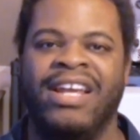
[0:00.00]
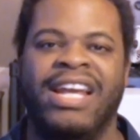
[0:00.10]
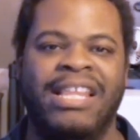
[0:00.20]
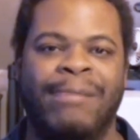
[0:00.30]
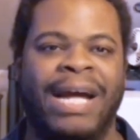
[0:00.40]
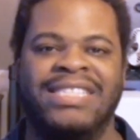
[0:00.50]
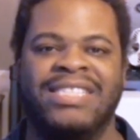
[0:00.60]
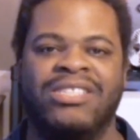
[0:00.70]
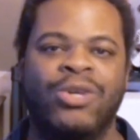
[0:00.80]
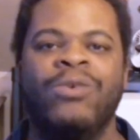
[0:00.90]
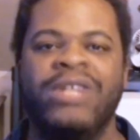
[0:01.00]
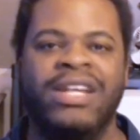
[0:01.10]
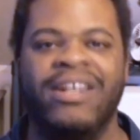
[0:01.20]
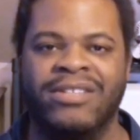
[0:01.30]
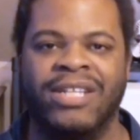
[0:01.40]
In the past 2
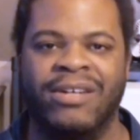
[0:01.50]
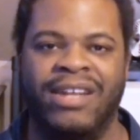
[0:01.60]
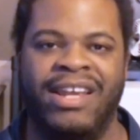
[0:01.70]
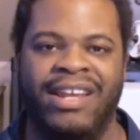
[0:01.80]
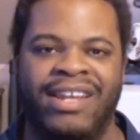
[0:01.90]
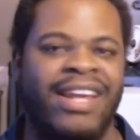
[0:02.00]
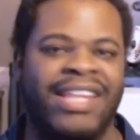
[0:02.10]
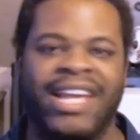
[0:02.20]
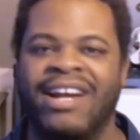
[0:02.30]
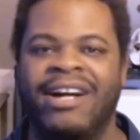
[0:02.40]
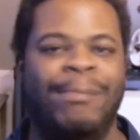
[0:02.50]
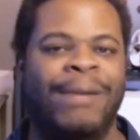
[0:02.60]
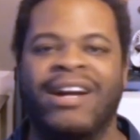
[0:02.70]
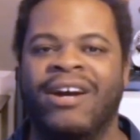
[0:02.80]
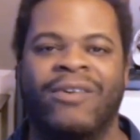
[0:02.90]
years, okay? They
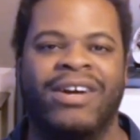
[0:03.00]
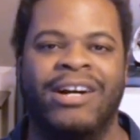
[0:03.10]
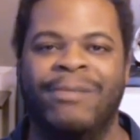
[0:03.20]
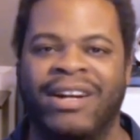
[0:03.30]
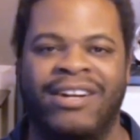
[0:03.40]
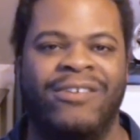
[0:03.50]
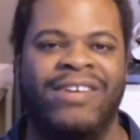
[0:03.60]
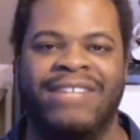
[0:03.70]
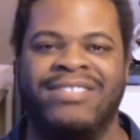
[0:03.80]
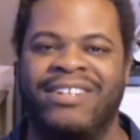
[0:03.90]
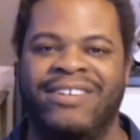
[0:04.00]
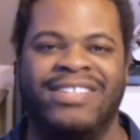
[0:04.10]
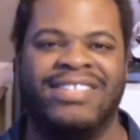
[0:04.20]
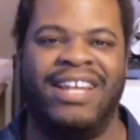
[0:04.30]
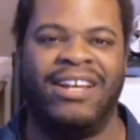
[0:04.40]
come and go, come and go, and I'm
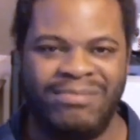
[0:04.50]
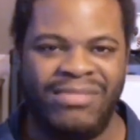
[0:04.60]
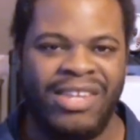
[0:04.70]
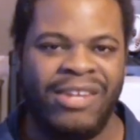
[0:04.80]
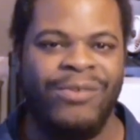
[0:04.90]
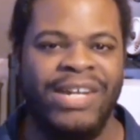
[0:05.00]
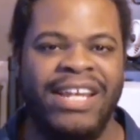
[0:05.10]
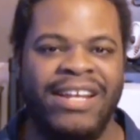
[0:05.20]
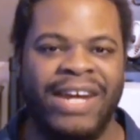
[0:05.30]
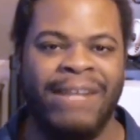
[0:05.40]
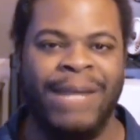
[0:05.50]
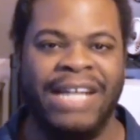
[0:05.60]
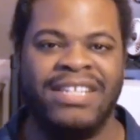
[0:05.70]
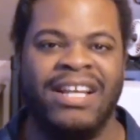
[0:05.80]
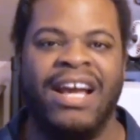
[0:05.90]
serious, like, really great
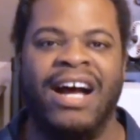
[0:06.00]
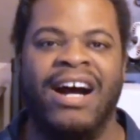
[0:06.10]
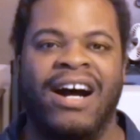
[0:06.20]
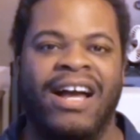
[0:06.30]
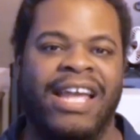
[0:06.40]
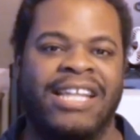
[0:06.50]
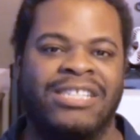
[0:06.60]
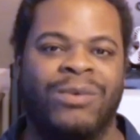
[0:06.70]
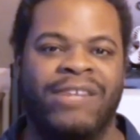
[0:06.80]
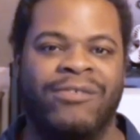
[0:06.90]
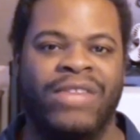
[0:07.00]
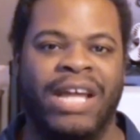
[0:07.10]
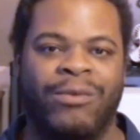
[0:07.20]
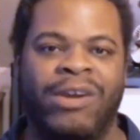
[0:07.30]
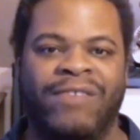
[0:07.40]
match. And it's wonderful
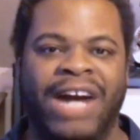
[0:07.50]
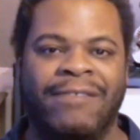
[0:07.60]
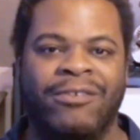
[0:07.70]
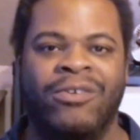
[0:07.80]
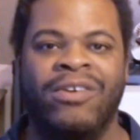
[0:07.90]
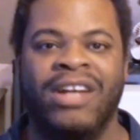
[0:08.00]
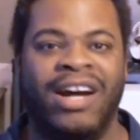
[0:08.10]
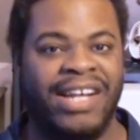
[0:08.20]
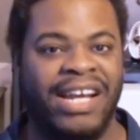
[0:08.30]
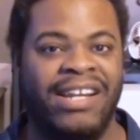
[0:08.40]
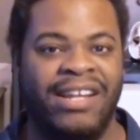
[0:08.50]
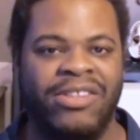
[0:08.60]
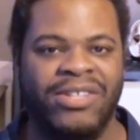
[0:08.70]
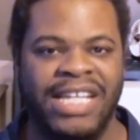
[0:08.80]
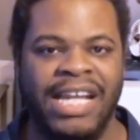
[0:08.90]
that the Revival, again,
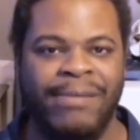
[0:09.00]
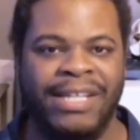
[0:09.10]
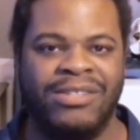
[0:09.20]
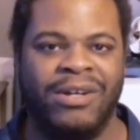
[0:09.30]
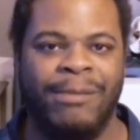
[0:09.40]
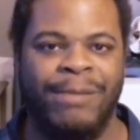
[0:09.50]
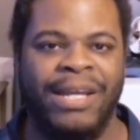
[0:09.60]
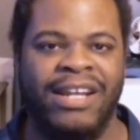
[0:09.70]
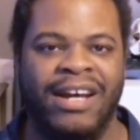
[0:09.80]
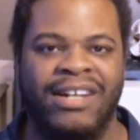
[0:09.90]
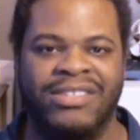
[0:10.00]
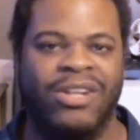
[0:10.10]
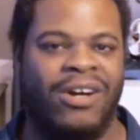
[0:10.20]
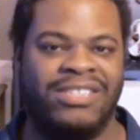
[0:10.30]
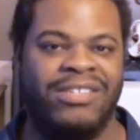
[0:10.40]
another team that's sort of been
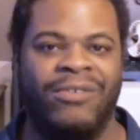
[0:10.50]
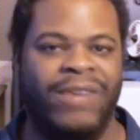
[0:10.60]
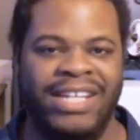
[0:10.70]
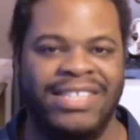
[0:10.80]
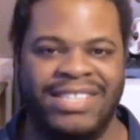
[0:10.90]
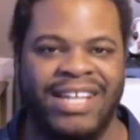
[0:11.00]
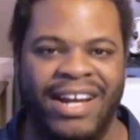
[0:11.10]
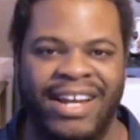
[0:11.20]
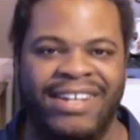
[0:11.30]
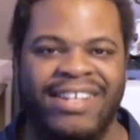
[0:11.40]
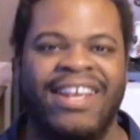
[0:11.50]
tossed to the wayside,